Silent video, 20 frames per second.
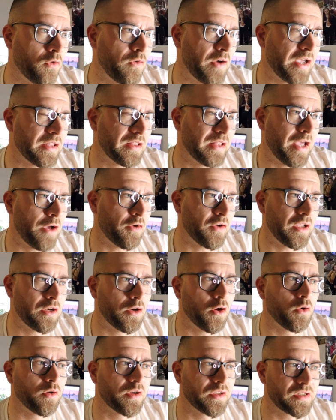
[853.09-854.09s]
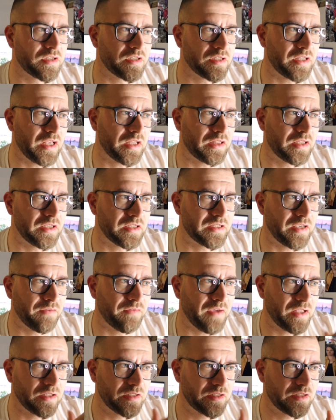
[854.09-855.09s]
All right, now he notices that this
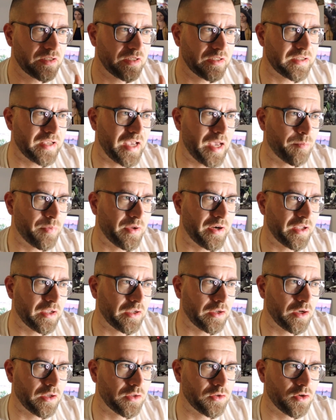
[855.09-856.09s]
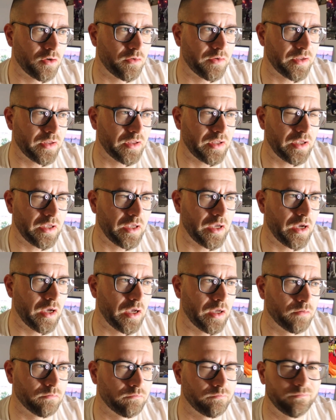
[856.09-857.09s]
event is happening during
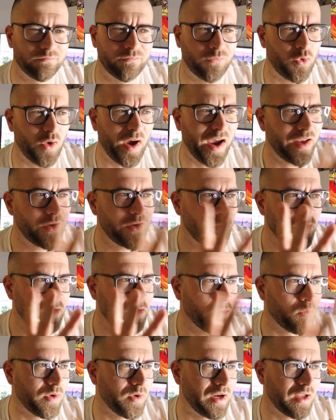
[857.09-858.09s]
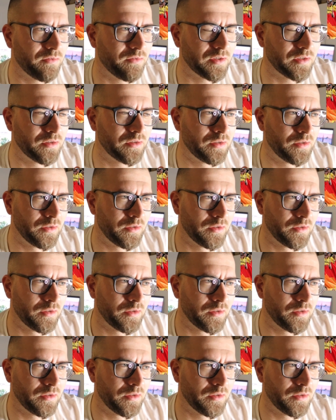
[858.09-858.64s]
the Pride week or whatever.